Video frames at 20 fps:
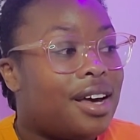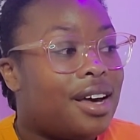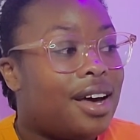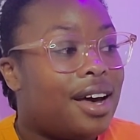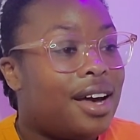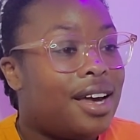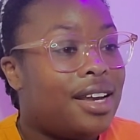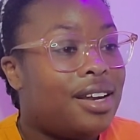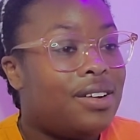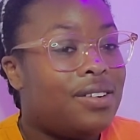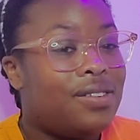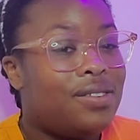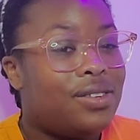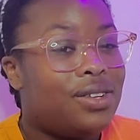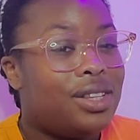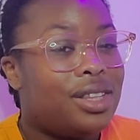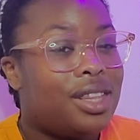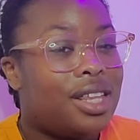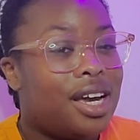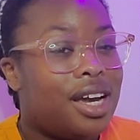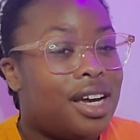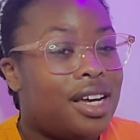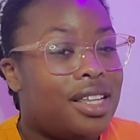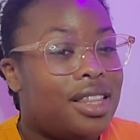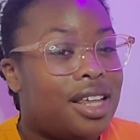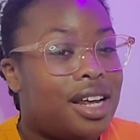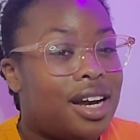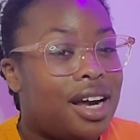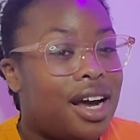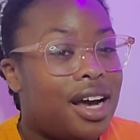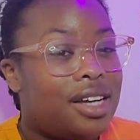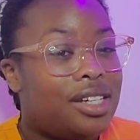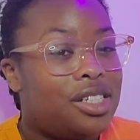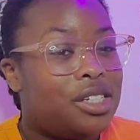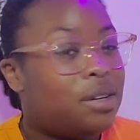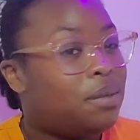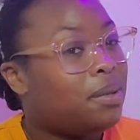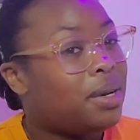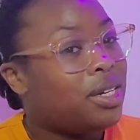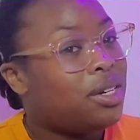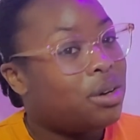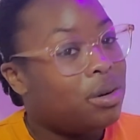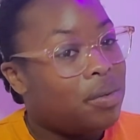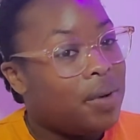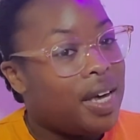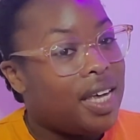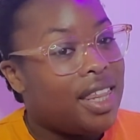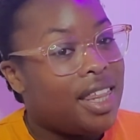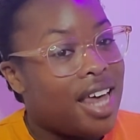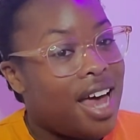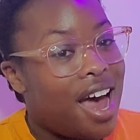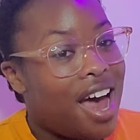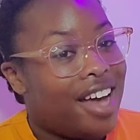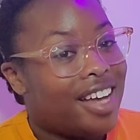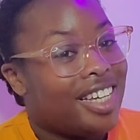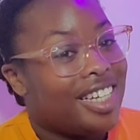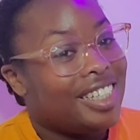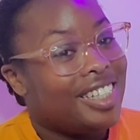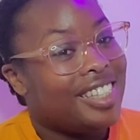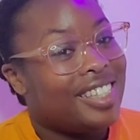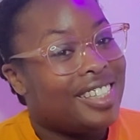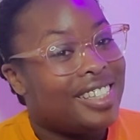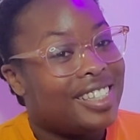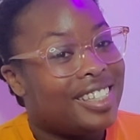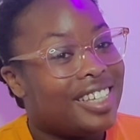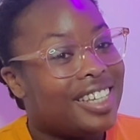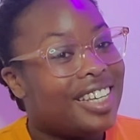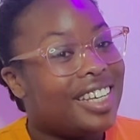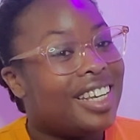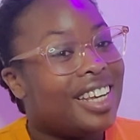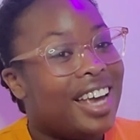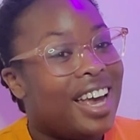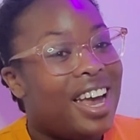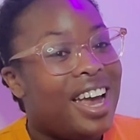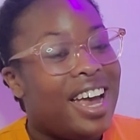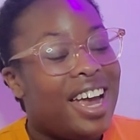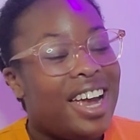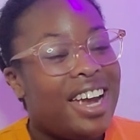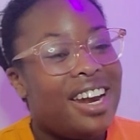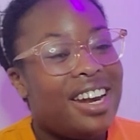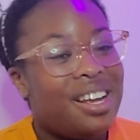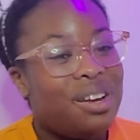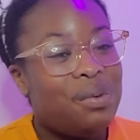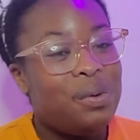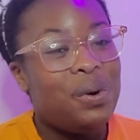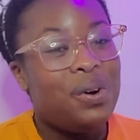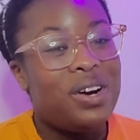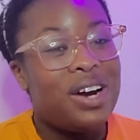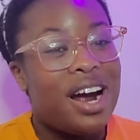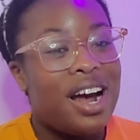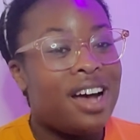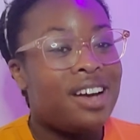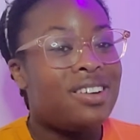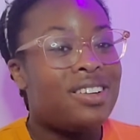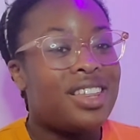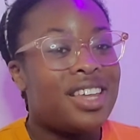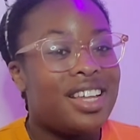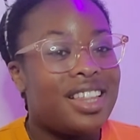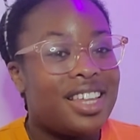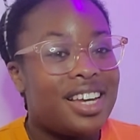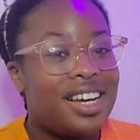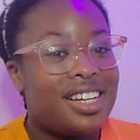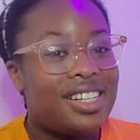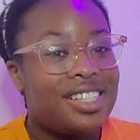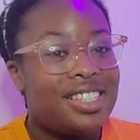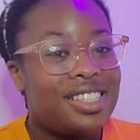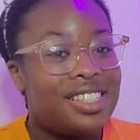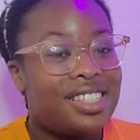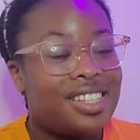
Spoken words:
don't think that I should be doing that anymore. I don't think that's